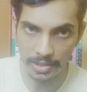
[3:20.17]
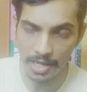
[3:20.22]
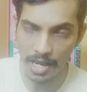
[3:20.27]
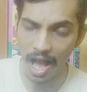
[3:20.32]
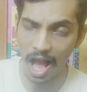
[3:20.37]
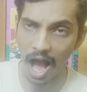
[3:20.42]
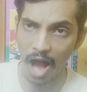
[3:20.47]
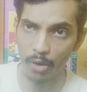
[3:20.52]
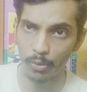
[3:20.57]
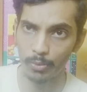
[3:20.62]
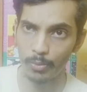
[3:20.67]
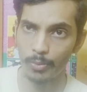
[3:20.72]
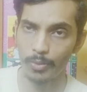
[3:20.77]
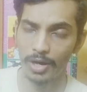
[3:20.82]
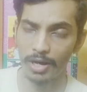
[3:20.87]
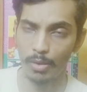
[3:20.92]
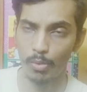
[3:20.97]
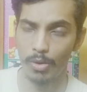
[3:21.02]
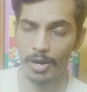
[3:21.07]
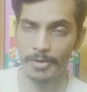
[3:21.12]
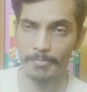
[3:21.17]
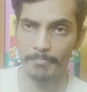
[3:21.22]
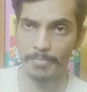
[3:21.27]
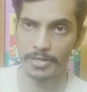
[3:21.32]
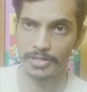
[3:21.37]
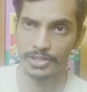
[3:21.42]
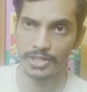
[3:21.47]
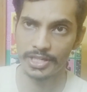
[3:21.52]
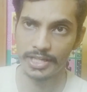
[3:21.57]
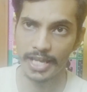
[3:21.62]
how one
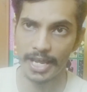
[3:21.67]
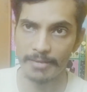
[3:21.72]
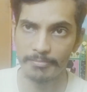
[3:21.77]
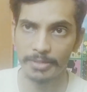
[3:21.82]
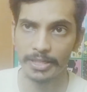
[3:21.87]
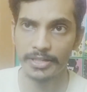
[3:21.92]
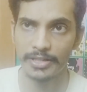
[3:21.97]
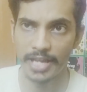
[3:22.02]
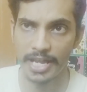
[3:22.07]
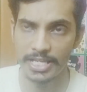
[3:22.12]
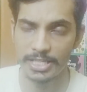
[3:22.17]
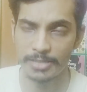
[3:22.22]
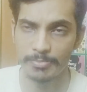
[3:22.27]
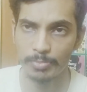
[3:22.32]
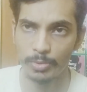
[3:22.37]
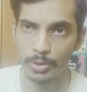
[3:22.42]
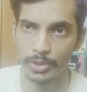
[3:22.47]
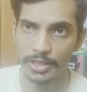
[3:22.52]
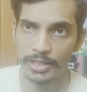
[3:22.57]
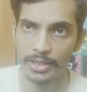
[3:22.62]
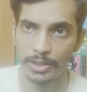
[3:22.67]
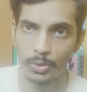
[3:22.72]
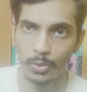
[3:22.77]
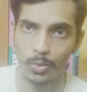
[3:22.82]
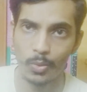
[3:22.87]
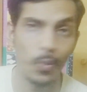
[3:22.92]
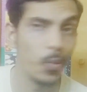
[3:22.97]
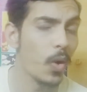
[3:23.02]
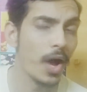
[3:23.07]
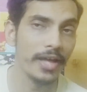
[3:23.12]
person can be transported
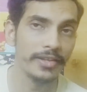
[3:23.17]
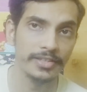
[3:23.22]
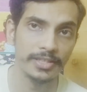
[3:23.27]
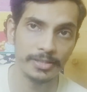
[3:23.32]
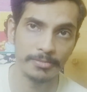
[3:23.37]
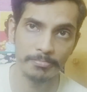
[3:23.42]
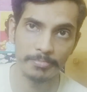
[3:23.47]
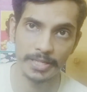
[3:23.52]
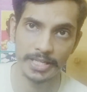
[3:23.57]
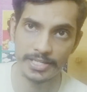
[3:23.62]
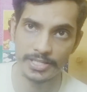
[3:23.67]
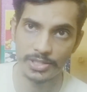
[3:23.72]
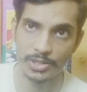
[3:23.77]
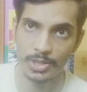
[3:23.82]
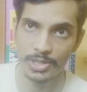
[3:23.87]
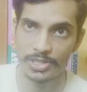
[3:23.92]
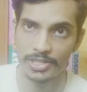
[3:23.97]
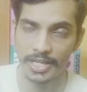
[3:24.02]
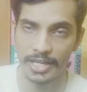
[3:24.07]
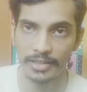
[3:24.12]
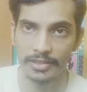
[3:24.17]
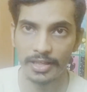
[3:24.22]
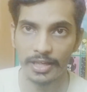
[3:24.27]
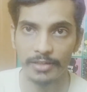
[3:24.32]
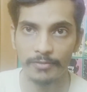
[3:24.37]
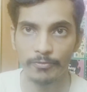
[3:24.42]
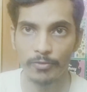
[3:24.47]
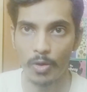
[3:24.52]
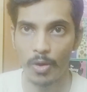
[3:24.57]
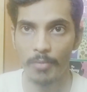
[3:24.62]
to other place just like
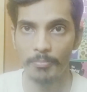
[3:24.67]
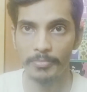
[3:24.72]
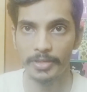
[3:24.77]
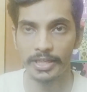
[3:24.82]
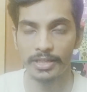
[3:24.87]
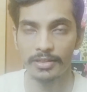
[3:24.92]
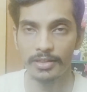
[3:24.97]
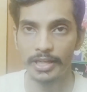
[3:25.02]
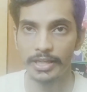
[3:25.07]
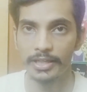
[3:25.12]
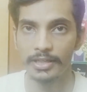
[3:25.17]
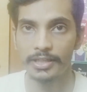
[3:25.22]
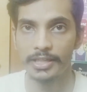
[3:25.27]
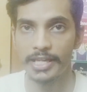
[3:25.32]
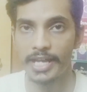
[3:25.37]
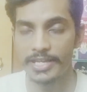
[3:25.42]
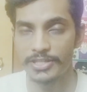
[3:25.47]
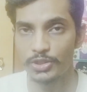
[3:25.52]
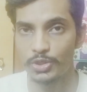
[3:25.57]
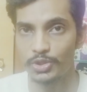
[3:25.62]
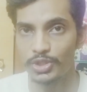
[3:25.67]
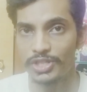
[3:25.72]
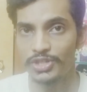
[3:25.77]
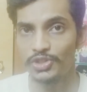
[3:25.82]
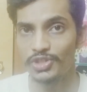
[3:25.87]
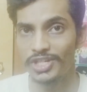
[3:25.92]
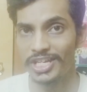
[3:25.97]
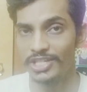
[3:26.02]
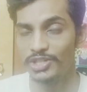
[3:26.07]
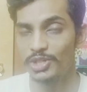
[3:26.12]
that, forming, like he has to just
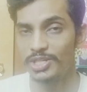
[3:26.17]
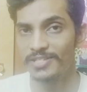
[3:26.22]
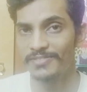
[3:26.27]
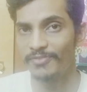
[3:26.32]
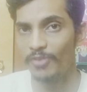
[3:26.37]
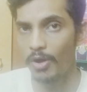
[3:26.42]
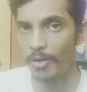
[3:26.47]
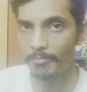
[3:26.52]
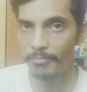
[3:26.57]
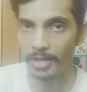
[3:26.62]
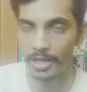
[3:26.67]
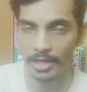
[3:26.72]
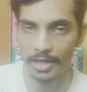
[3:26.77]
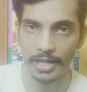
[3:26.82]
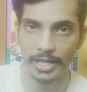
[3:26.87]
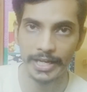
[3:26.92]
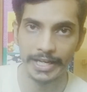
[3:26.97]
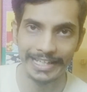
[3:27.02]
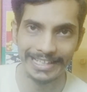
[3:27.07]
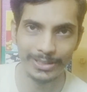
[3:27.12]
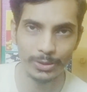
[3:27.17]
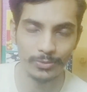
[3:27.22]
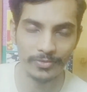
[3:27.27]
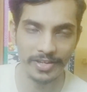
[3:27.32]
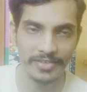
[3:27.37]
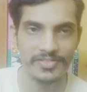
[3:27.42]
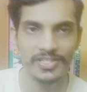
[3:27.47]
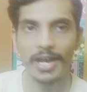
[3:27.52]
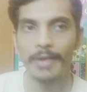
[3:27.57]
change his form into waves.